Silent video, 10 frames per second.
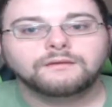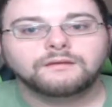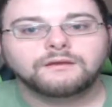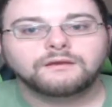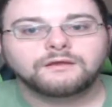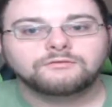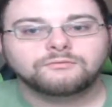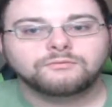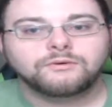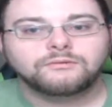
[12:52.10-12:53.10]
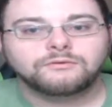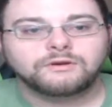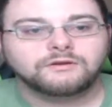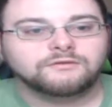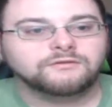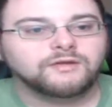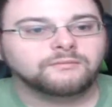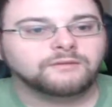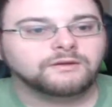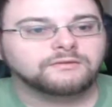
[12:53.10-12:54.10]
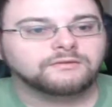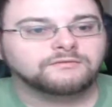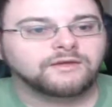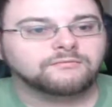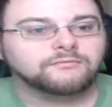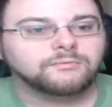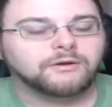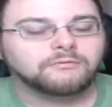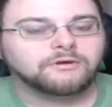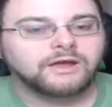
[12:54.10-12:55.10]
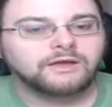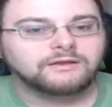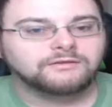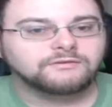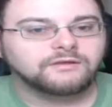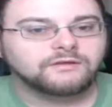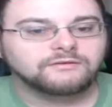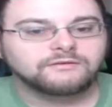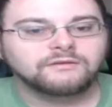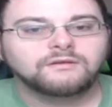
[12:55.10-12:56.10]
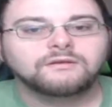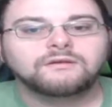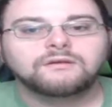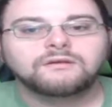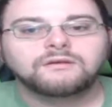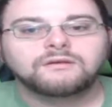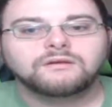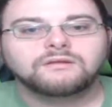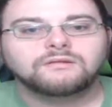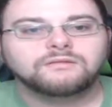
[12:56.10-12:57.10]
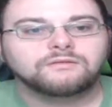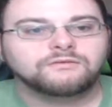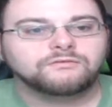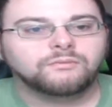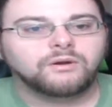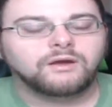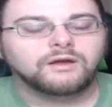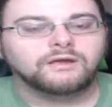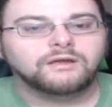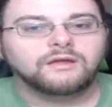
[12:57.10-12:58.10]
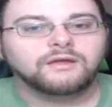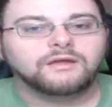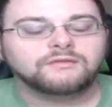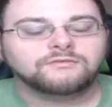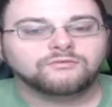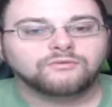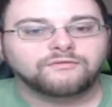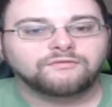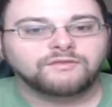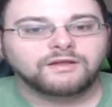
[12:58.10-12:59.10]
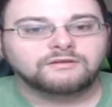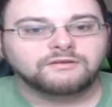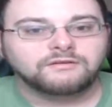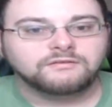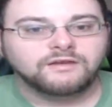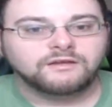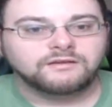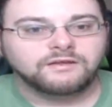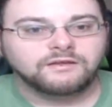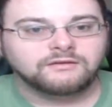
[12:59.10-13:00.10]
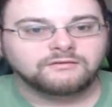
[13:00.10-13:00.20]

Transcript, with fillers: Ken has a wound in his stomach in the same spot where Hades does. This is why it's a reflecting technique and it